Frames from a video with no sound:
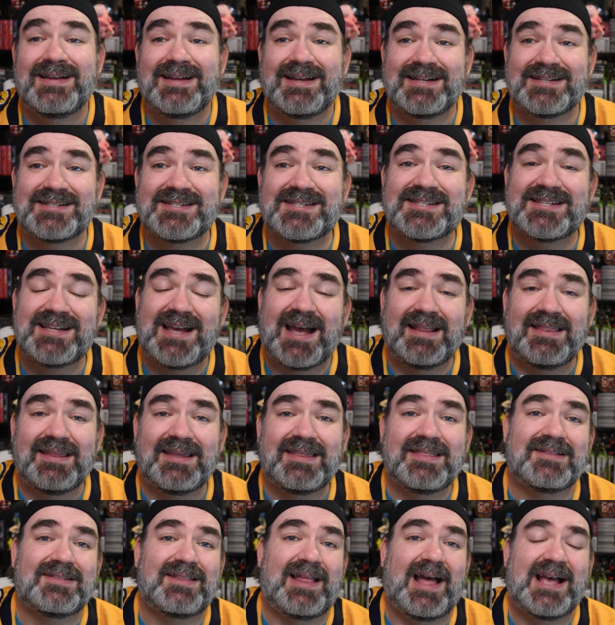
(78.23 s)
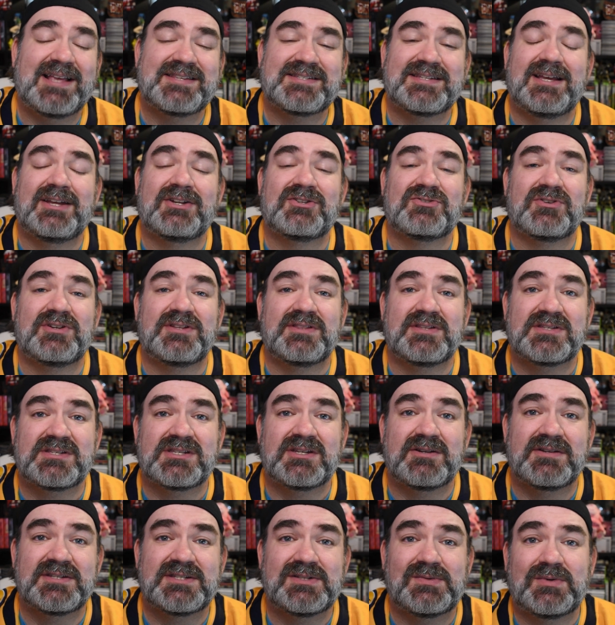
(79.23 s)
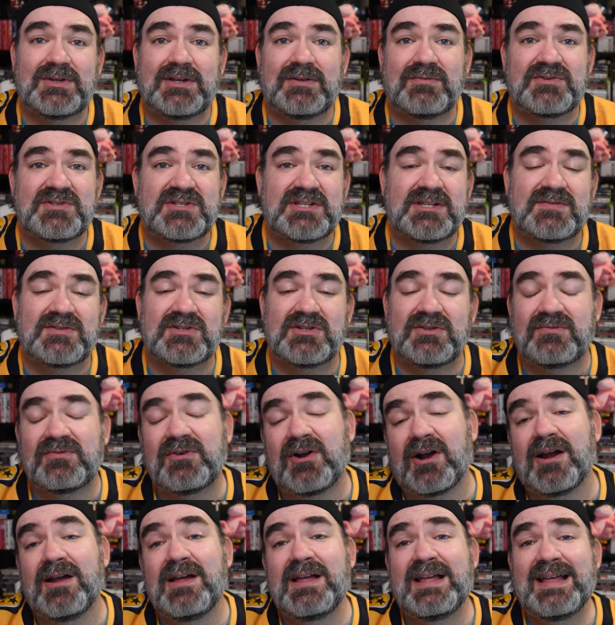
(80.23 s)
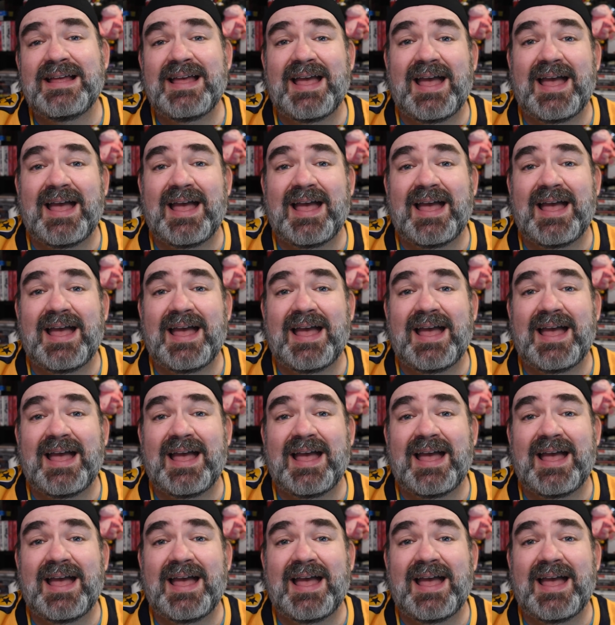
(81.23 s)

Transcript: and sadly the last entry in the series that we have received so far,